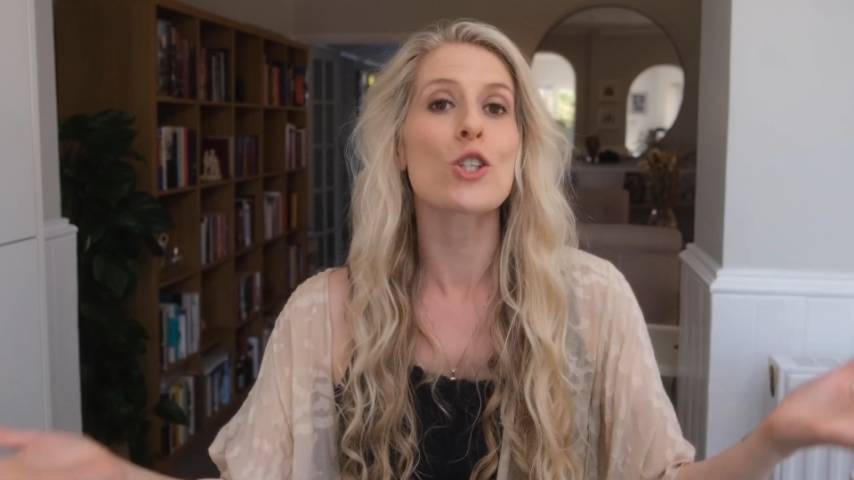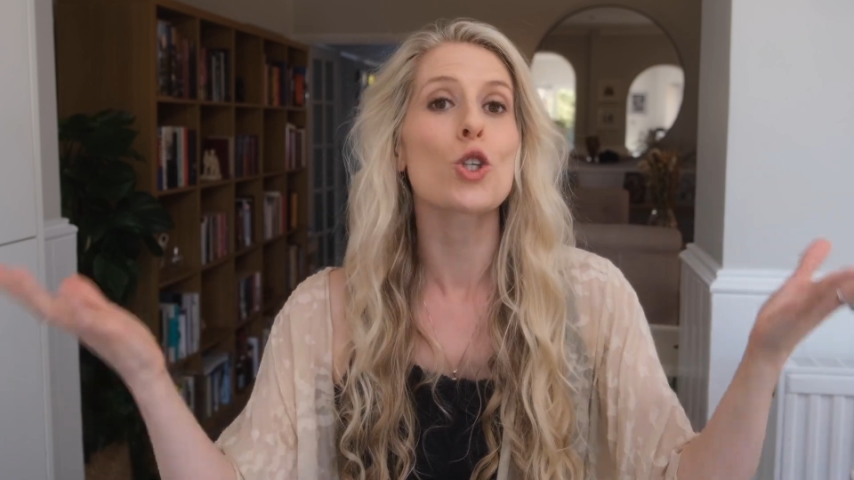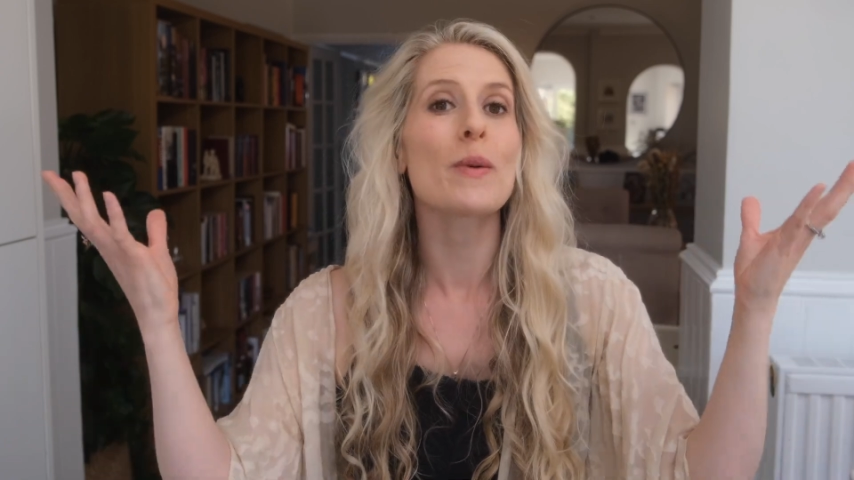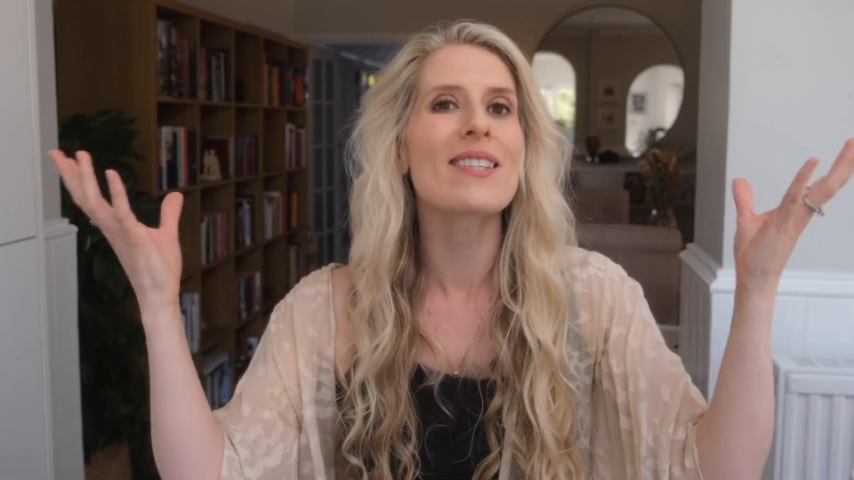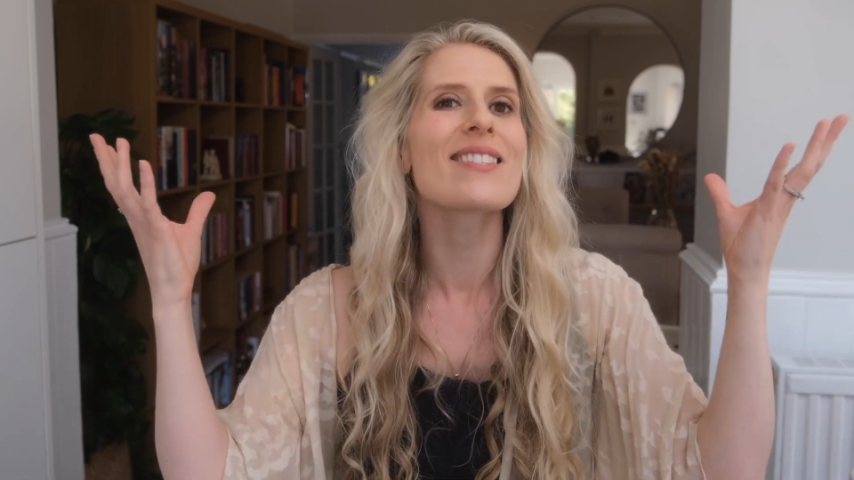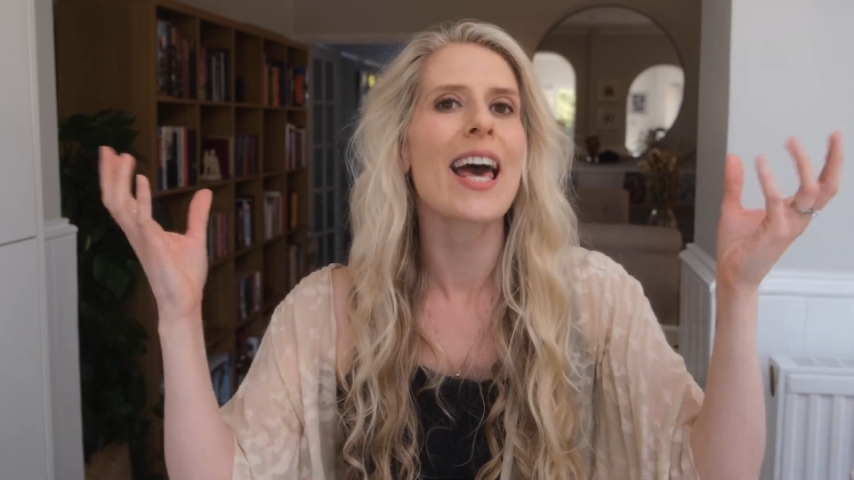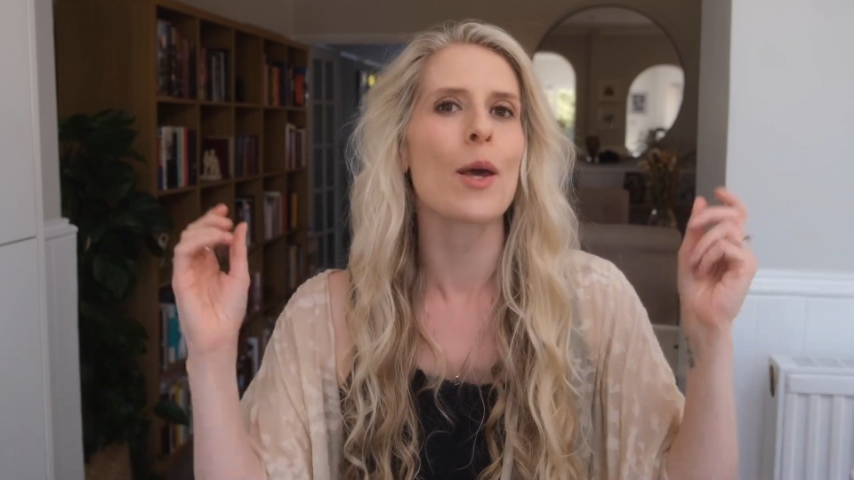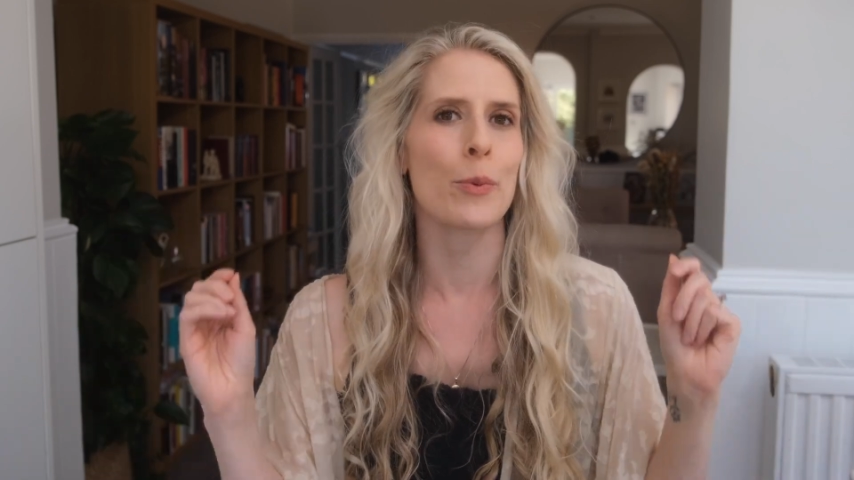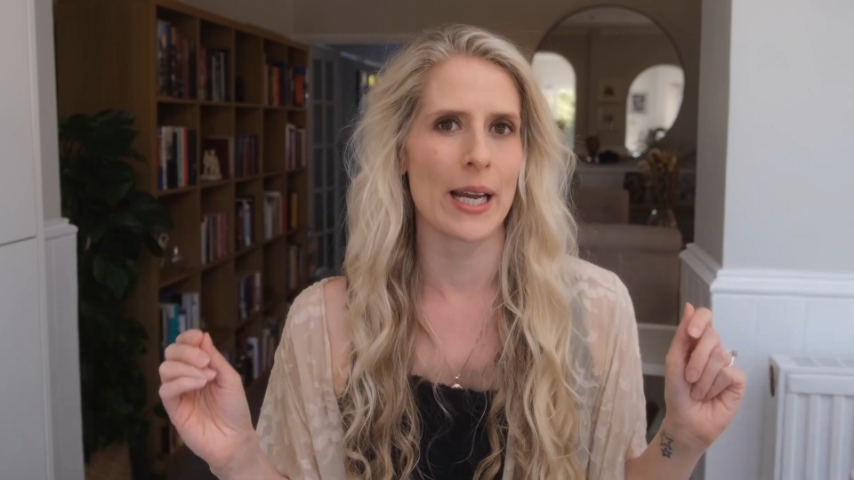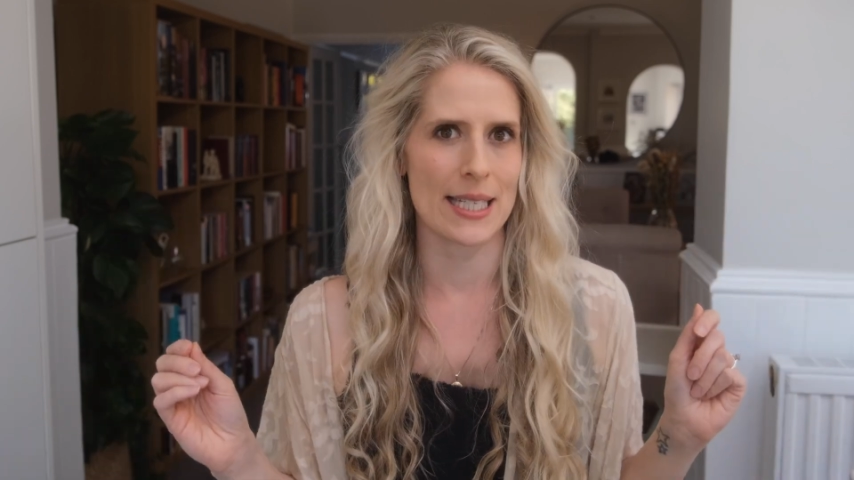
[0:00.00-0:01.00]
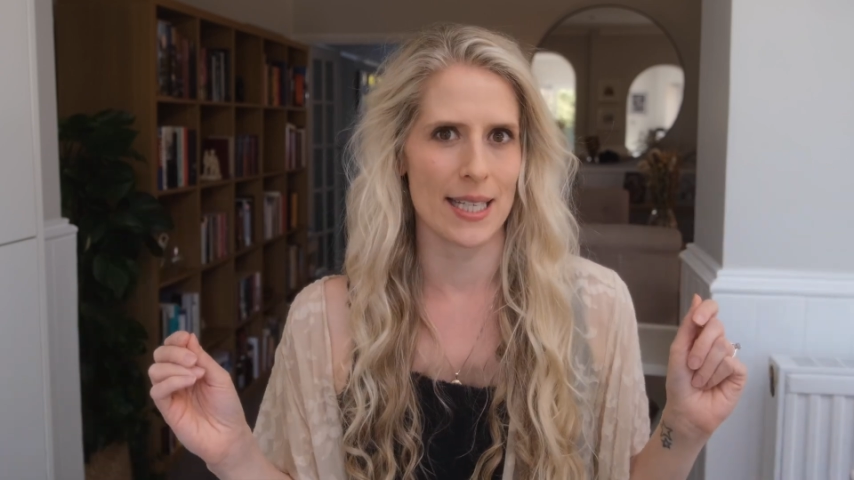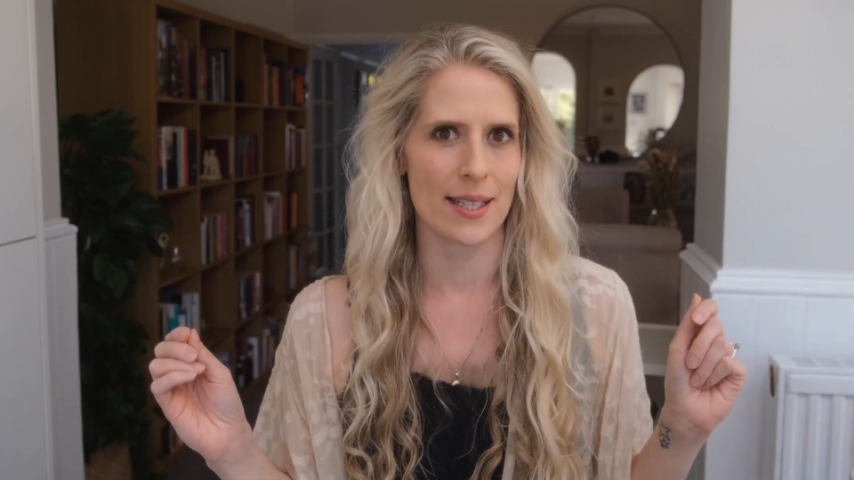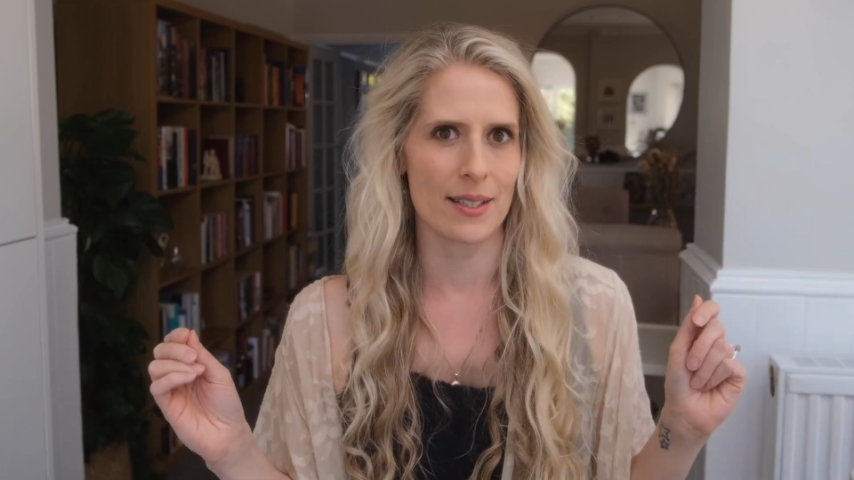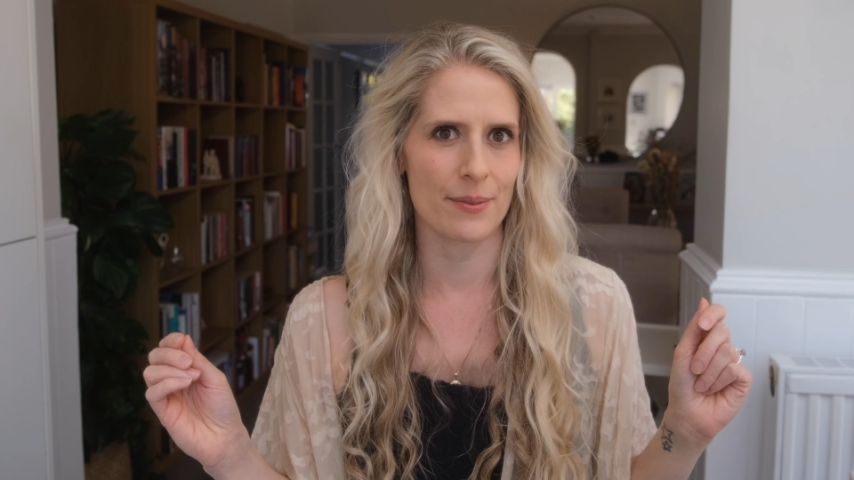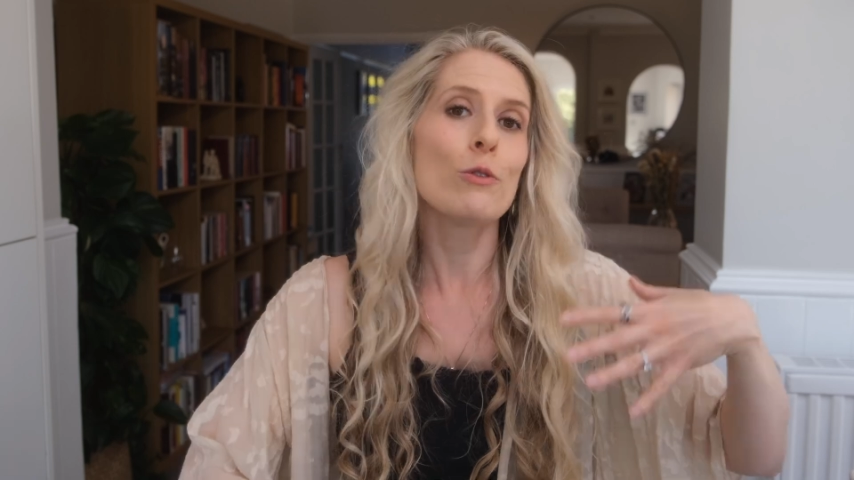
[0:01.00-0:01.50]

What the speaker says: to be celebrated.